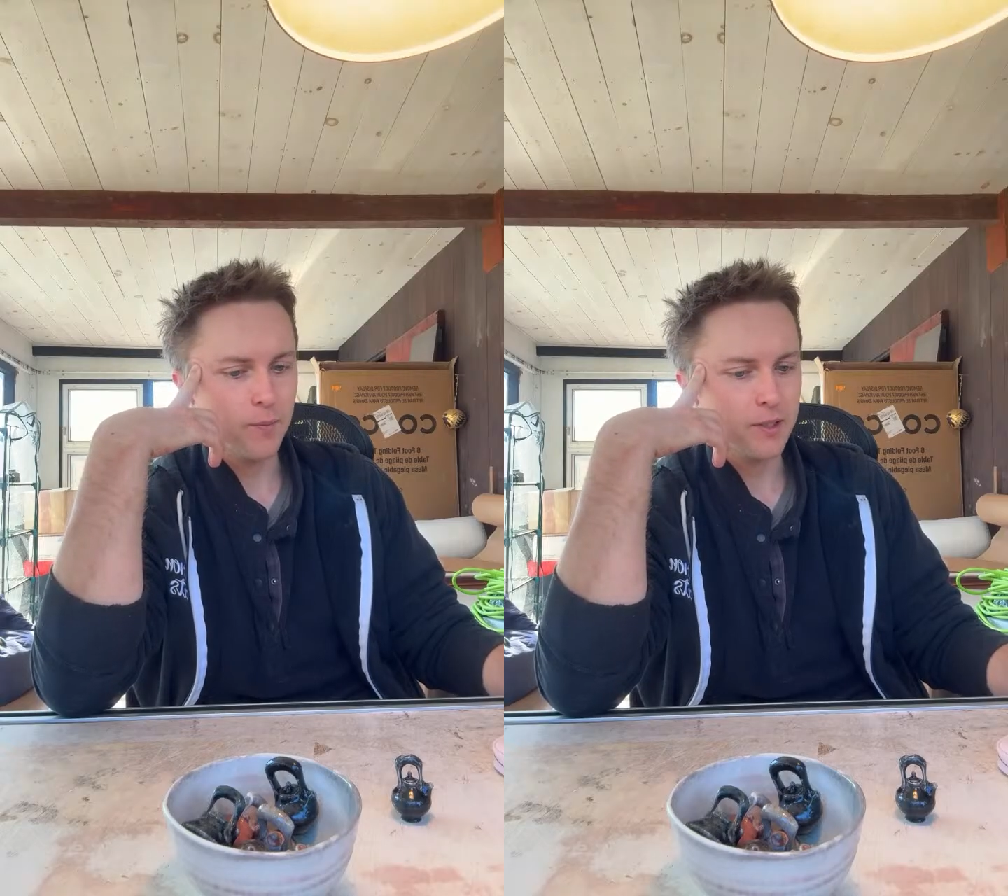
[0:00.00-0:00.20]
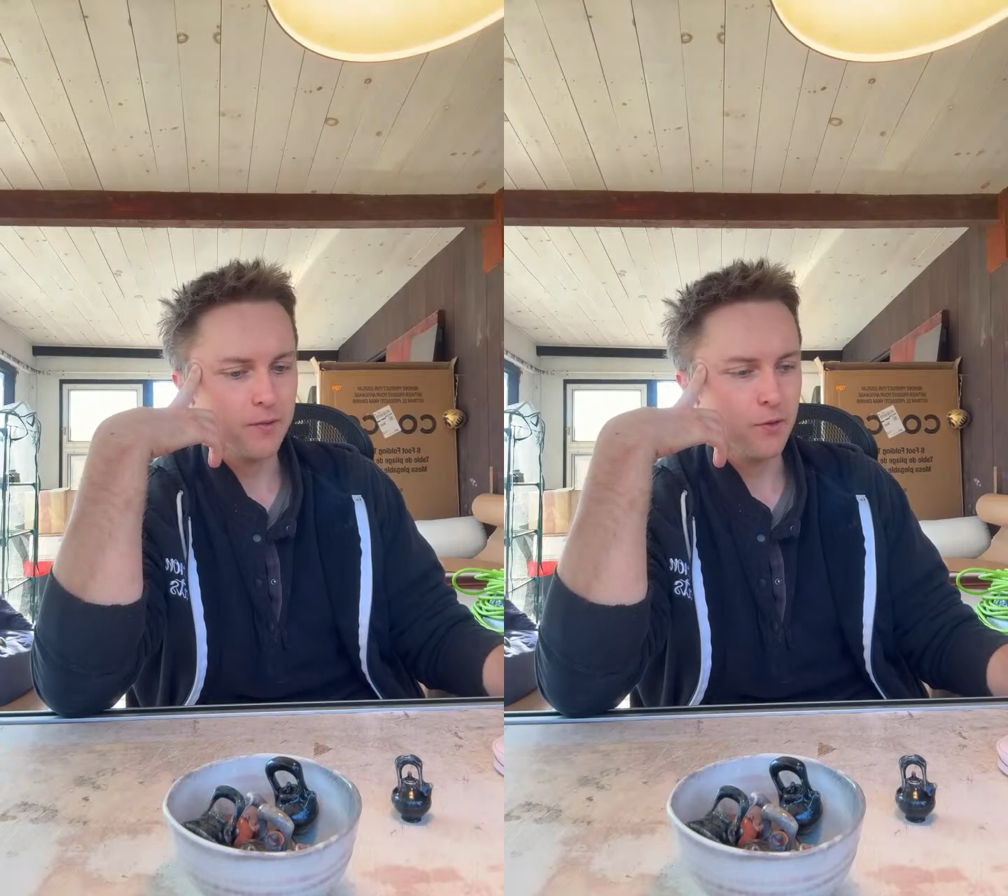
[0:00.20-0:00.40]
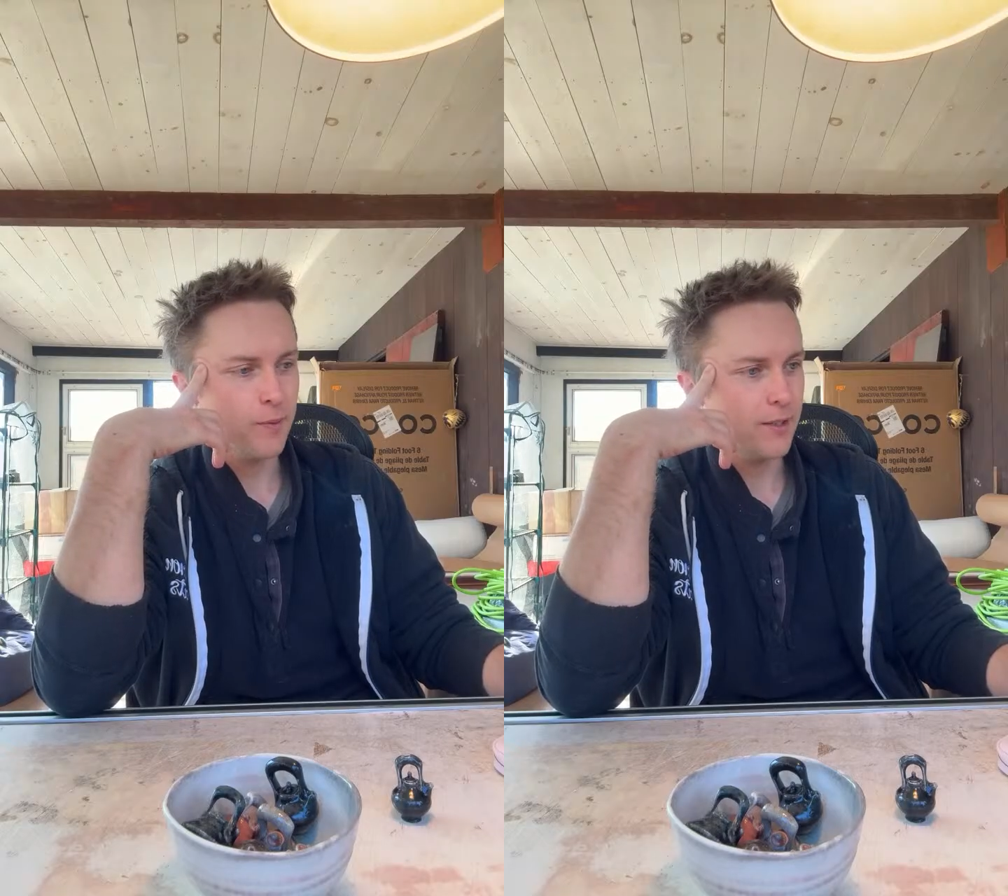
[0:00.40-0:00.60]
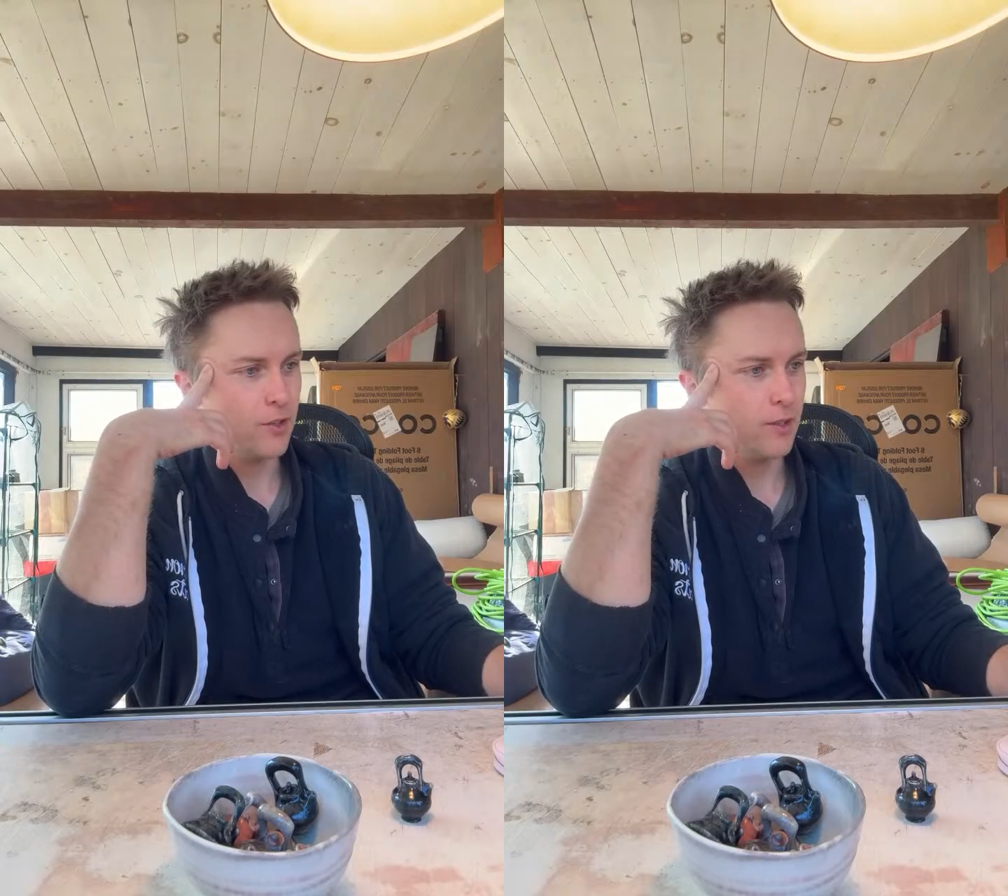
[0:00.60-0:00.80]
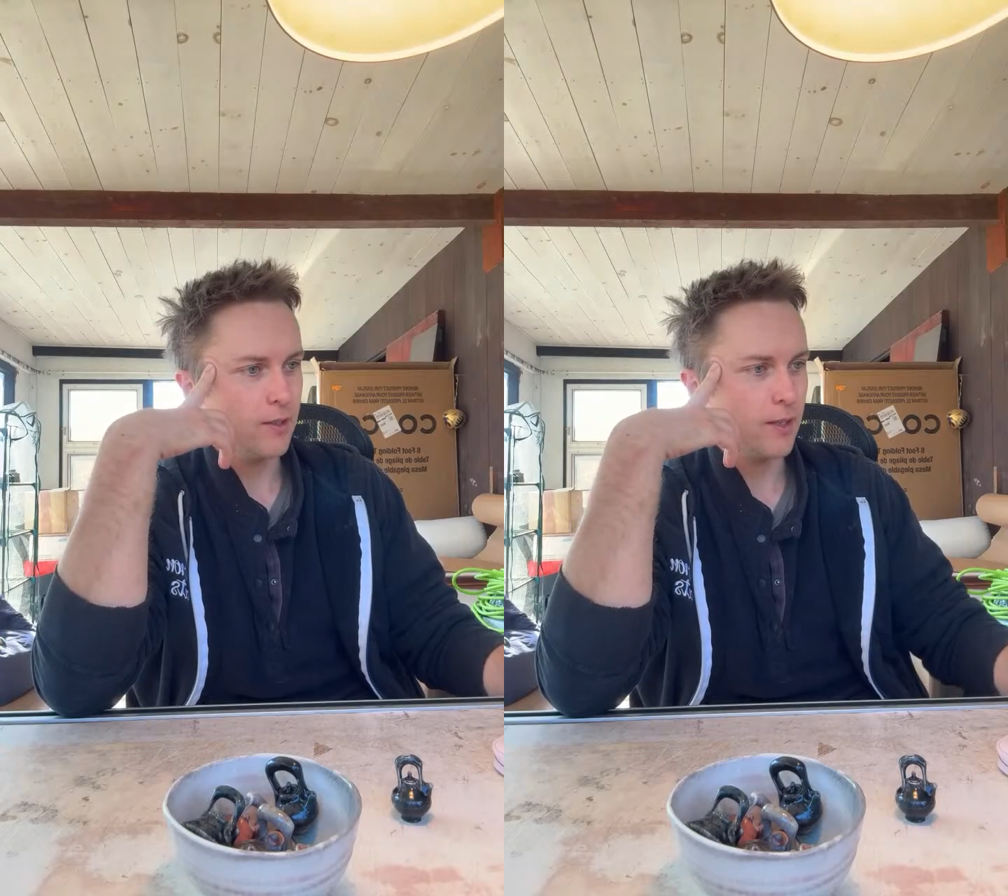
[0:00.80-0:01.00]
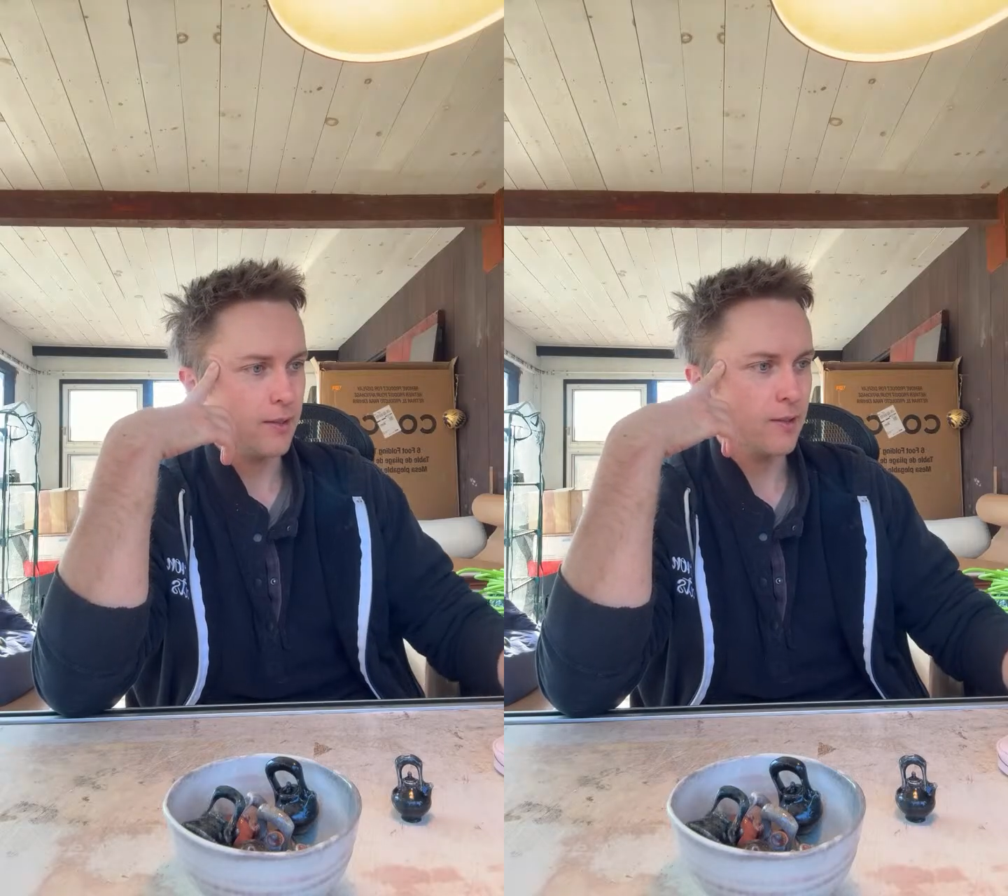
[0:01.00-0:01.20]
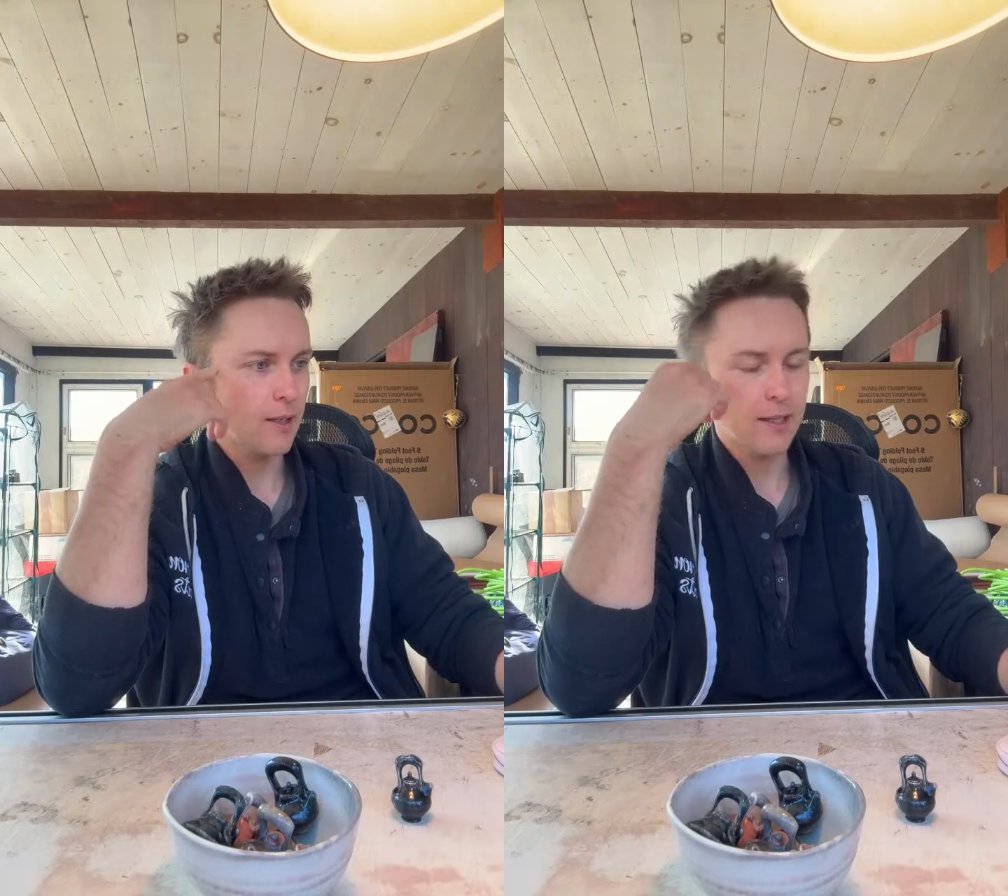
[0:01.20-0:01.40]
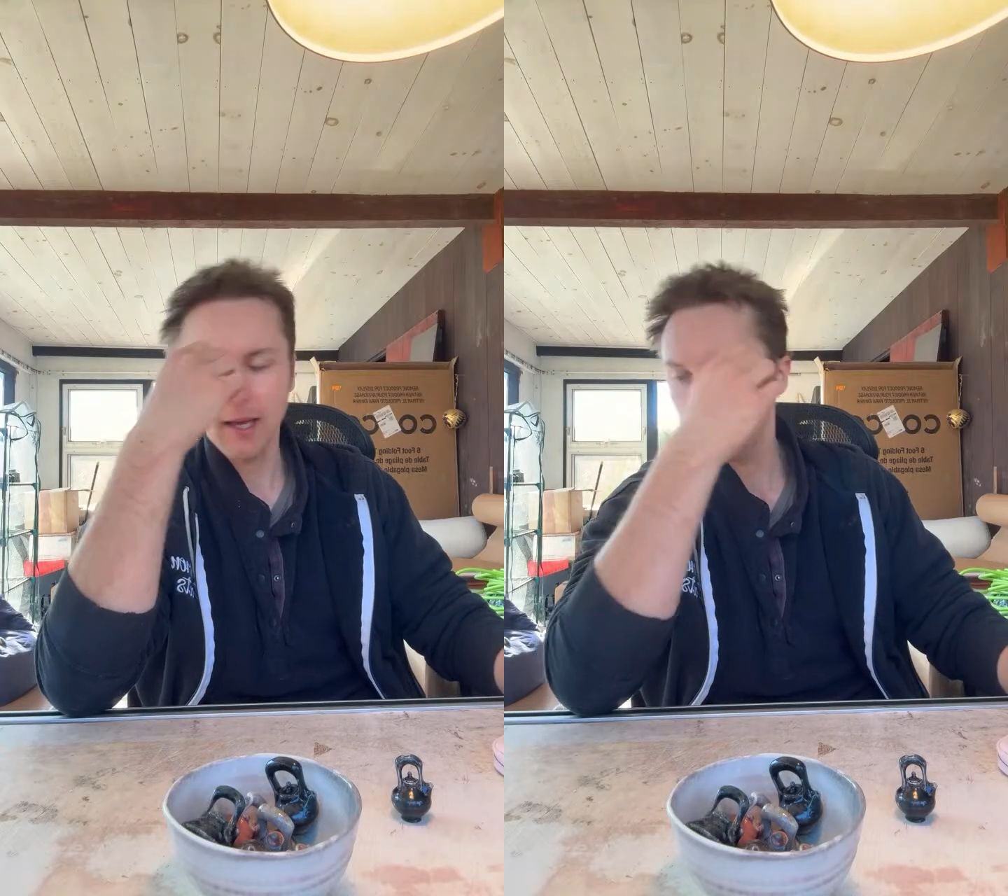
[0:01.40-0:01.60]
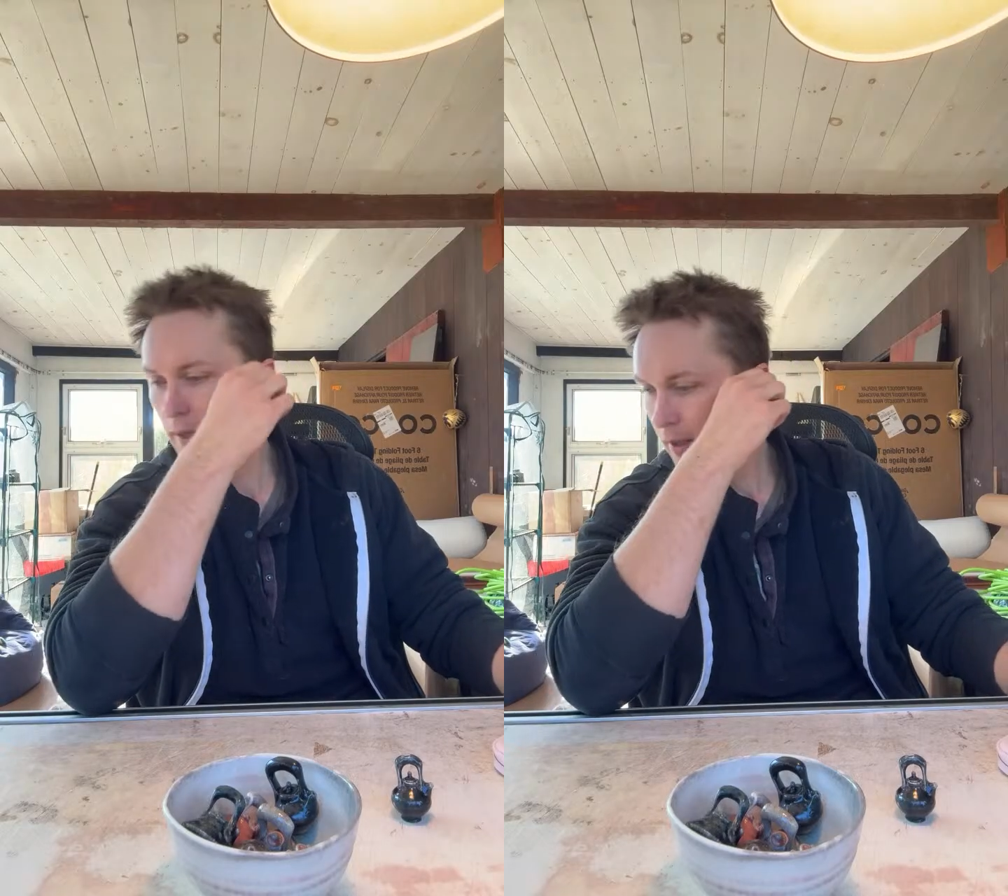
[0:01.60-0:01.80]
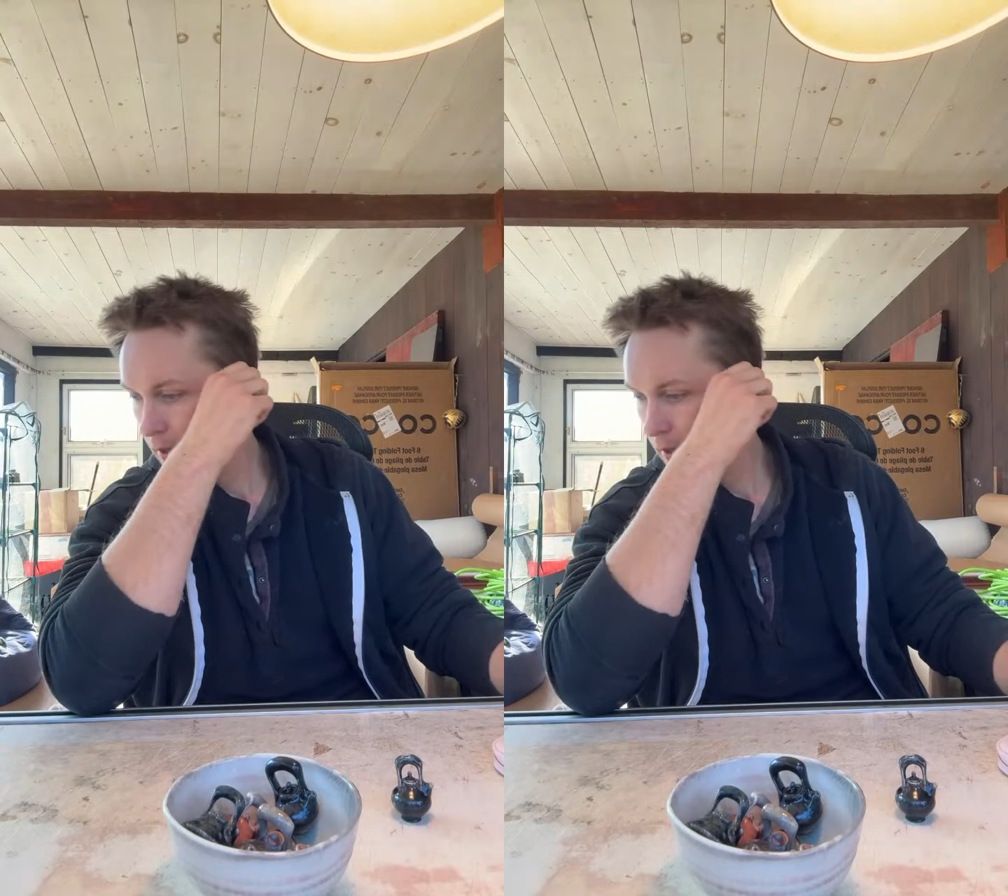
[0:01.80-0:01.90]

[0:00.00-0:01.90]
misinformation and things like that.